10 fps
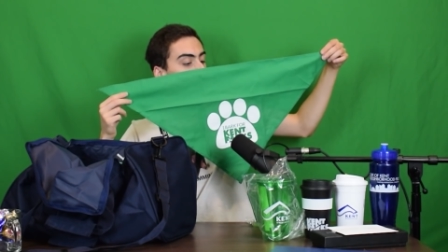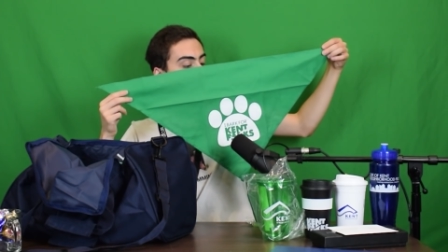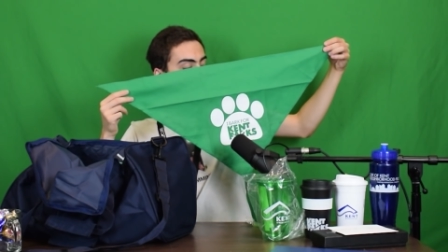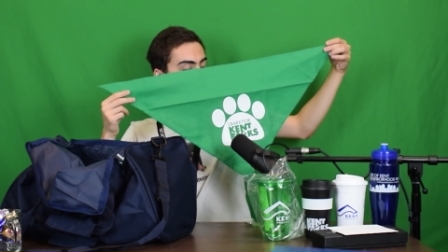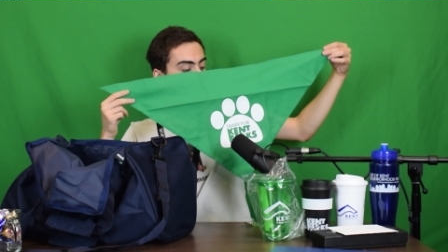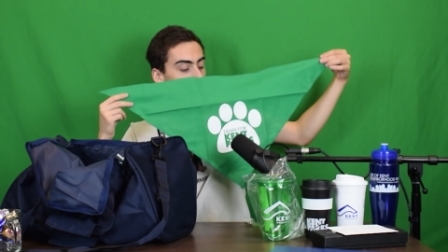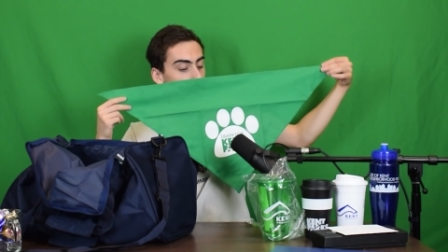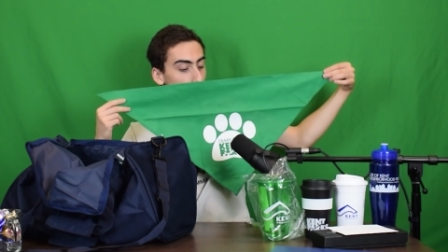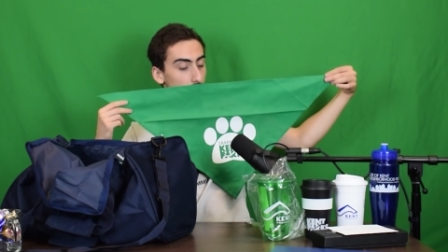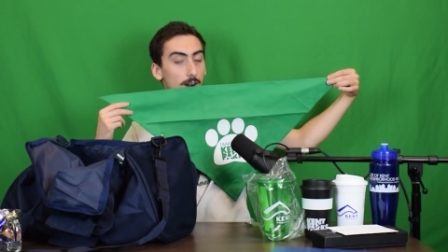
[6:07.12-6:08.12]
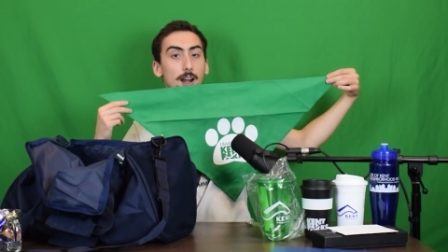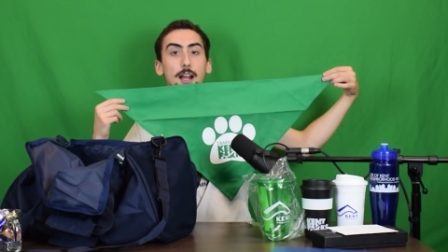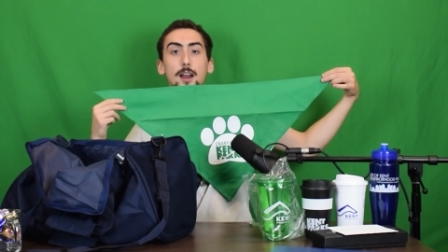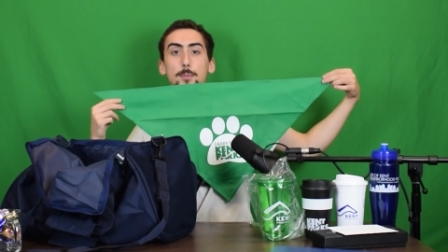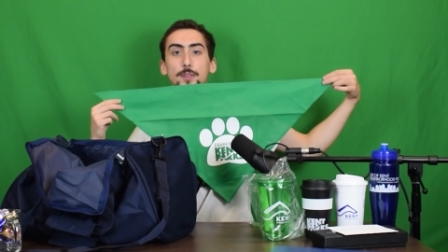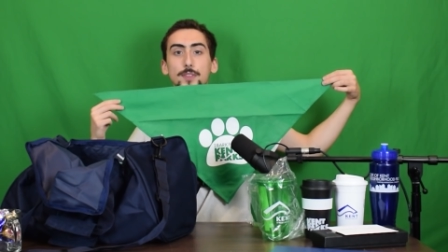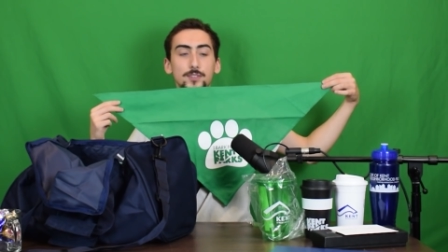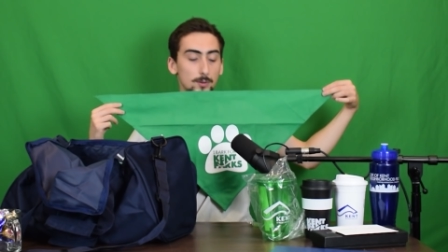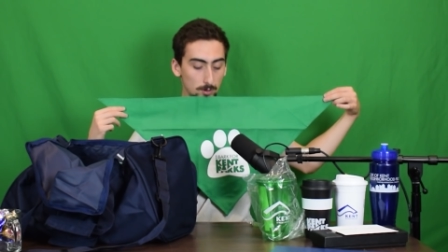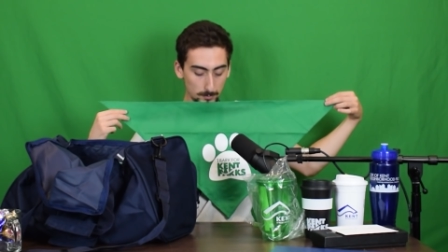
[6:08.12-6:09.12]
Holy shit. All right, I gotta put
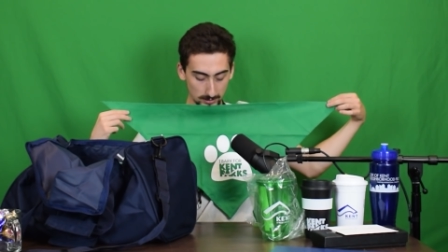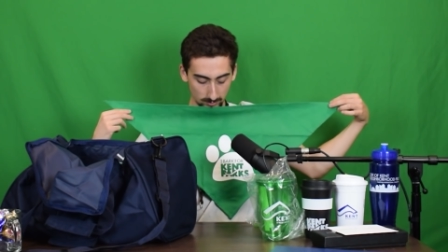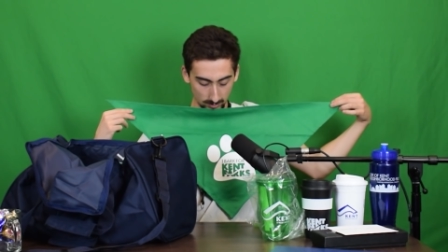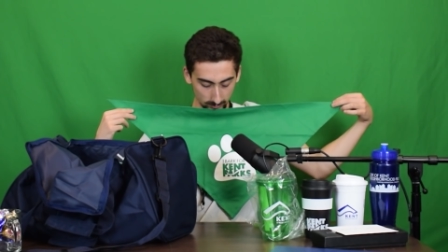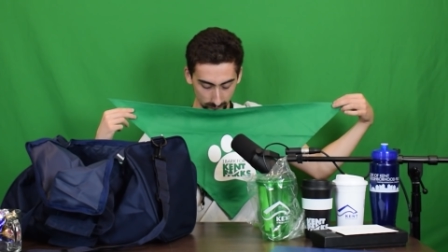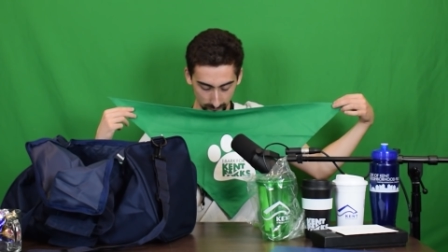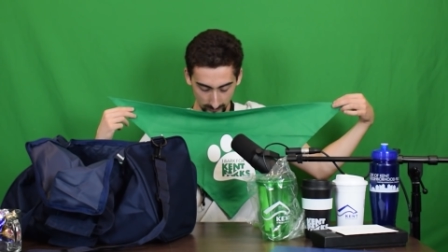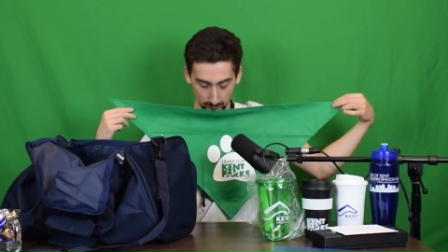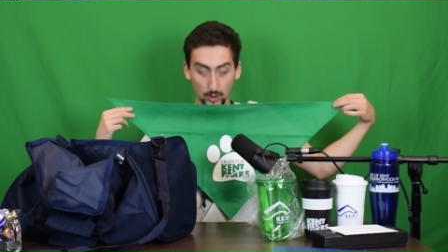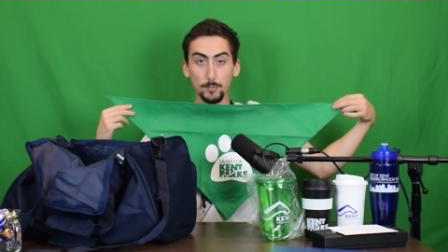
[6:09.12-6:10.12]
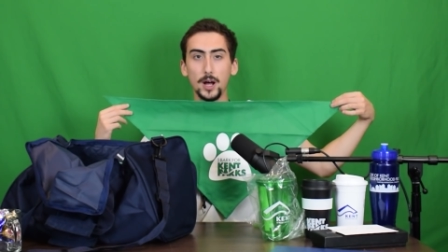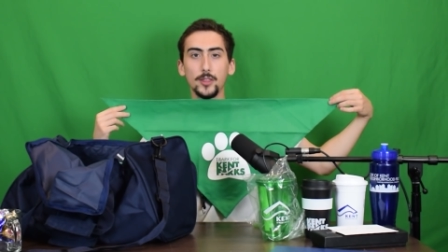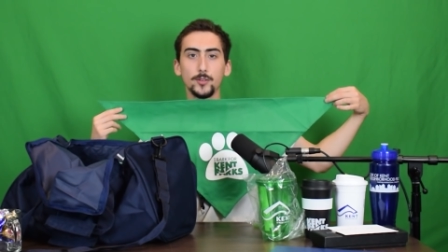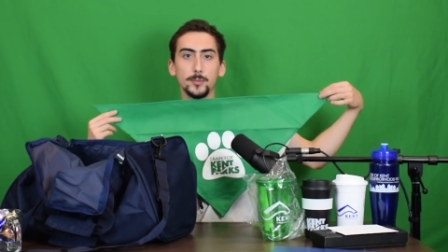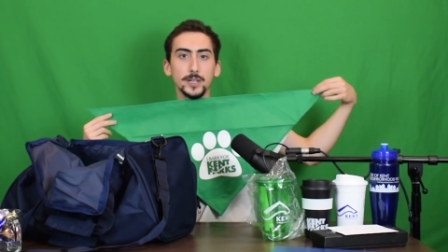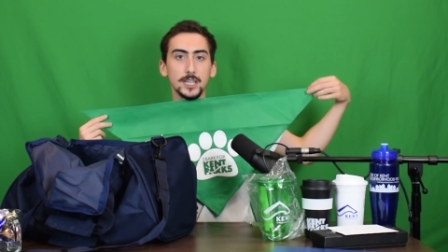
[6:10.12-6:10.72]
this on one of my dogs. I'm gonna go bother them